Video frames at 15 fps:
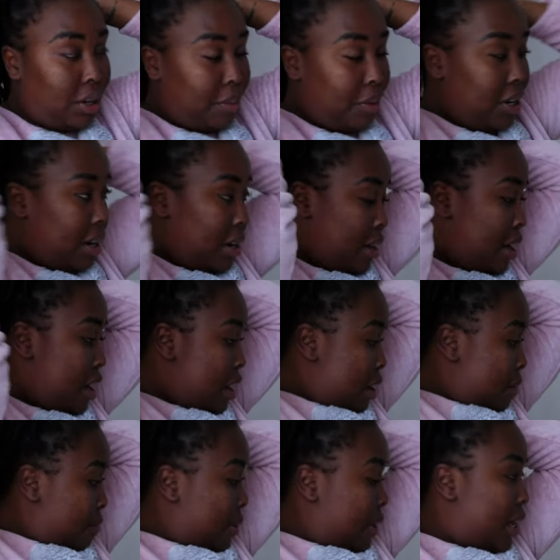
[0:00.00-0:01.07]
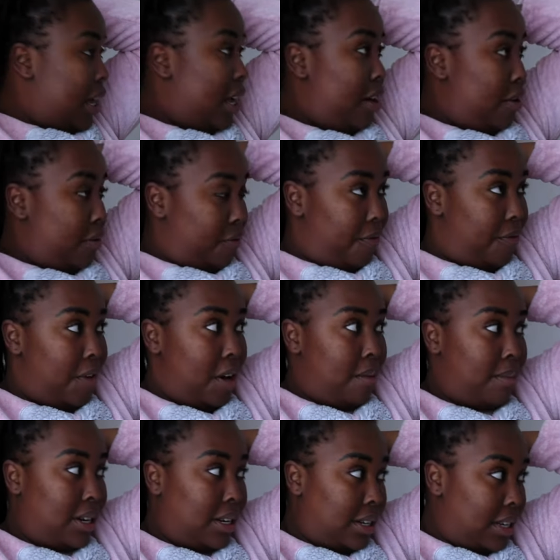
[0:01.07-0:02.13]
I'm gonna begin
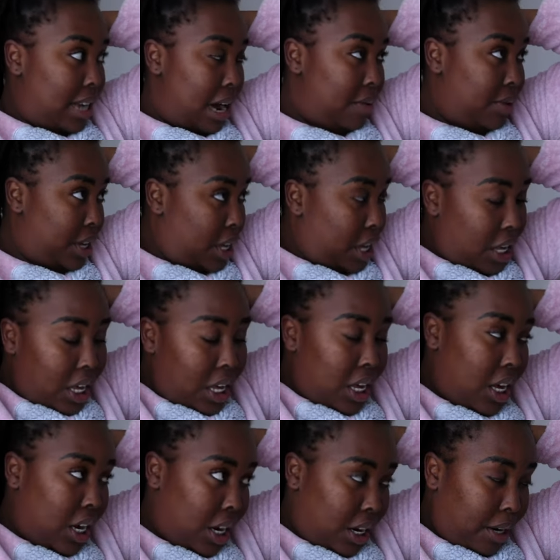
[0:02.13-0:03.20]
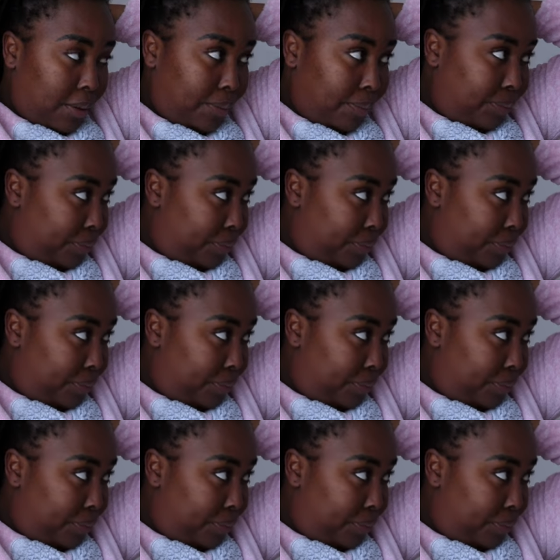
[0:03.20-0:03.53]
from down here.